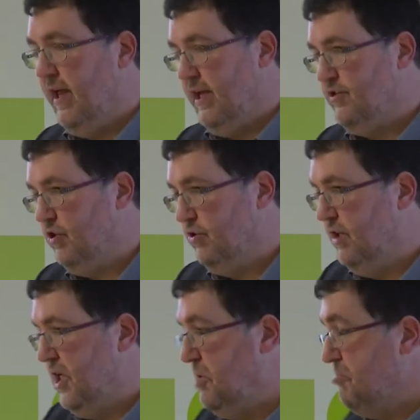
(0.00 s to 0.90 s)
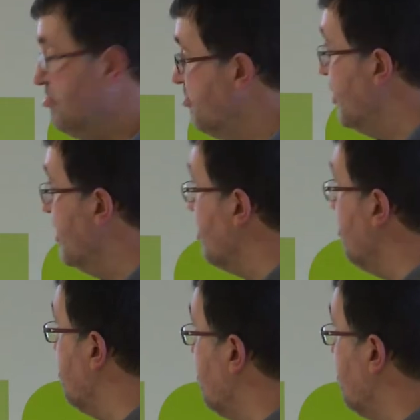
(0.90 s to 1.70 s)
And so they think